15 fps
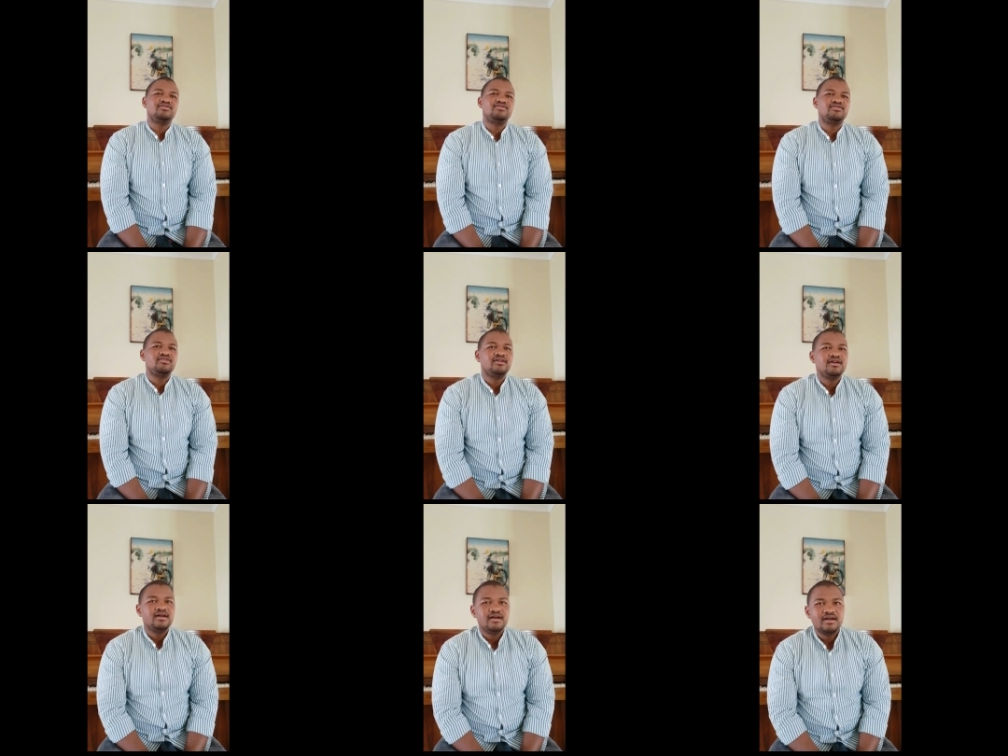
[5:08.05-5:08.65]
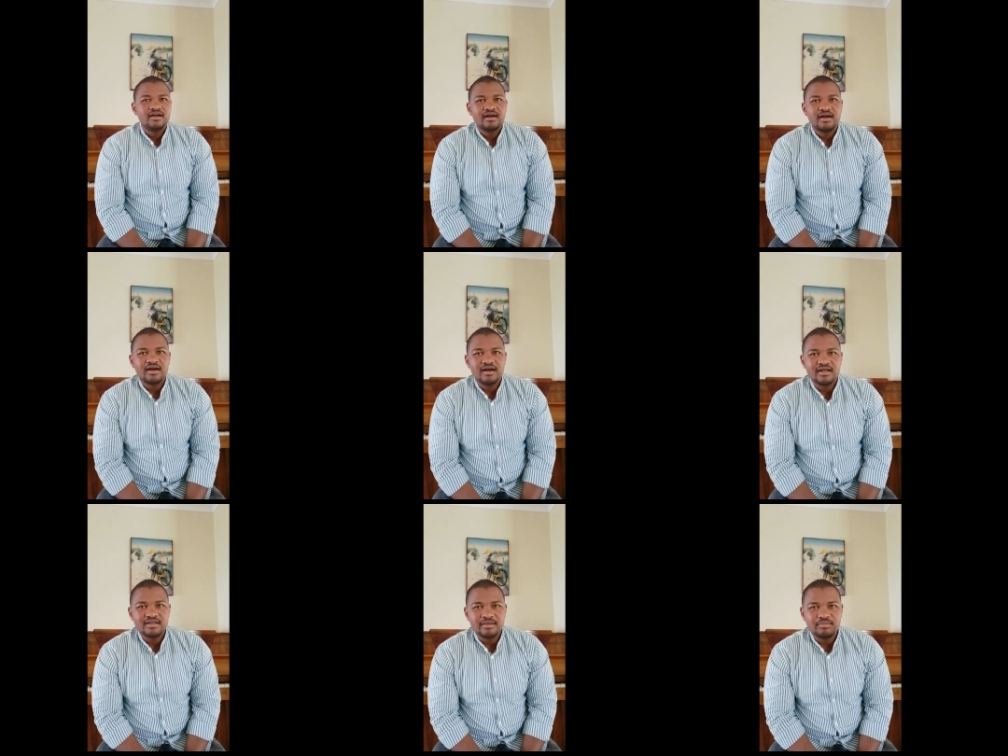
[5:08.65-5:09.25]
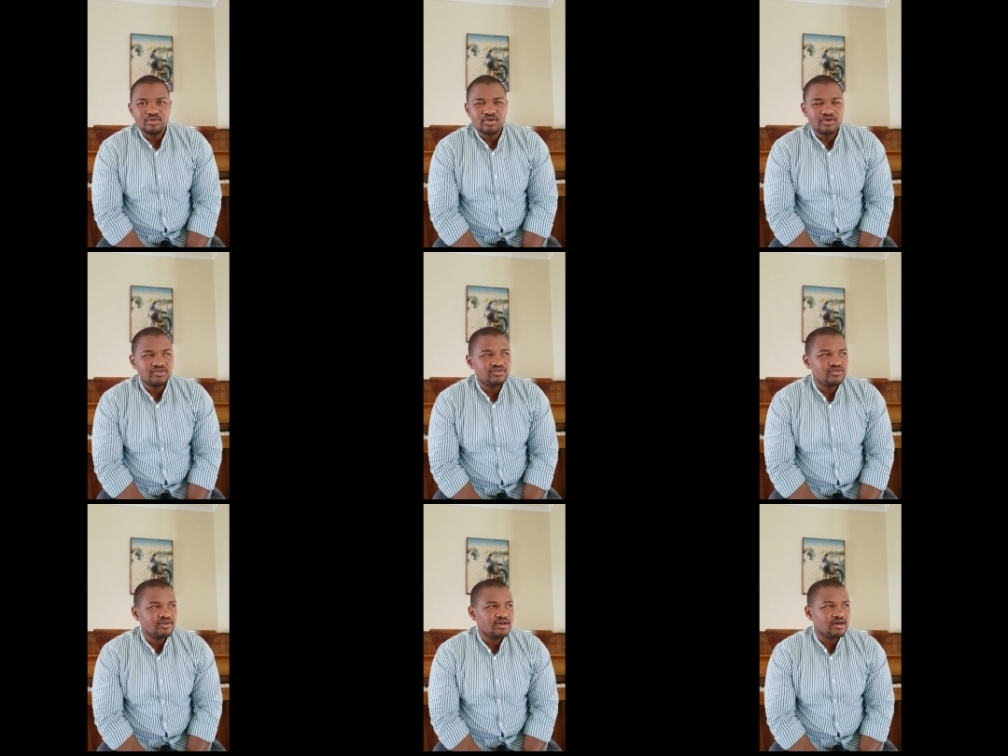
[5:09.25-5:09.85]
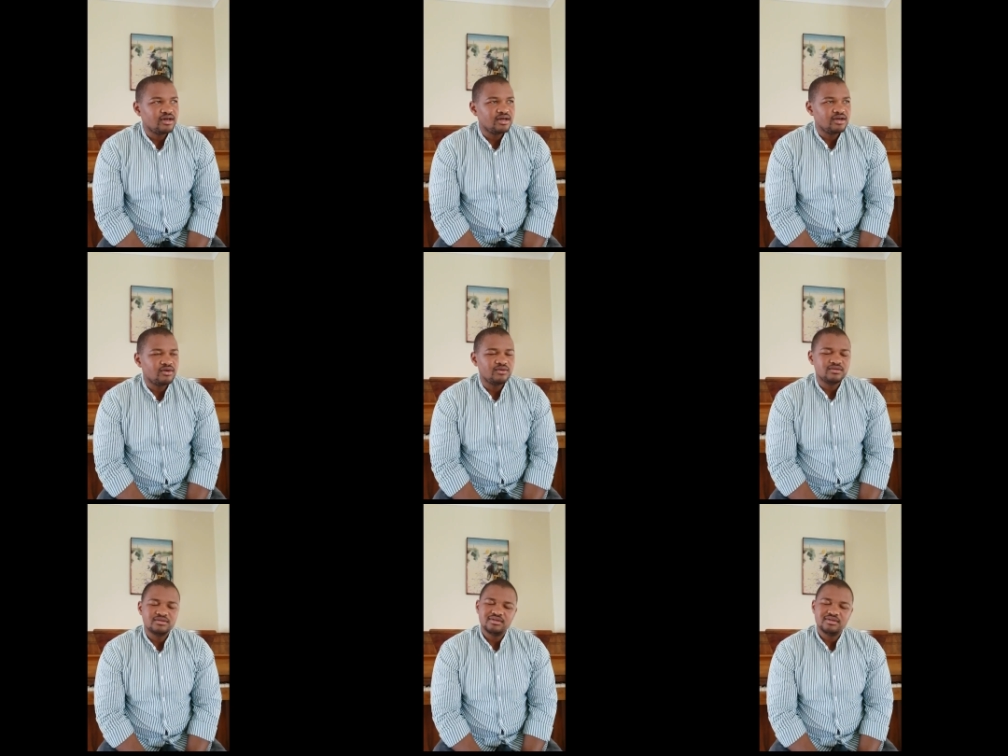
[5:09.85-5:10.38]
of uh, the book of, uh,